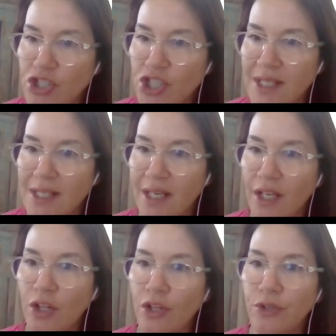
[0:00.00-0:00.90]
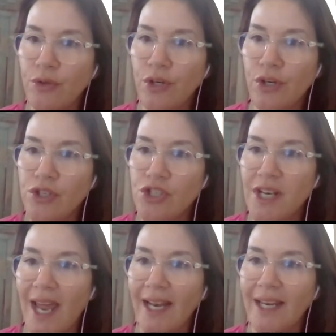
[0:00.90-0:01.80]
she did include her
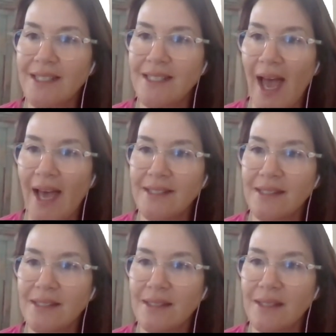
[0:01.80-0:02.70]
genetic tests.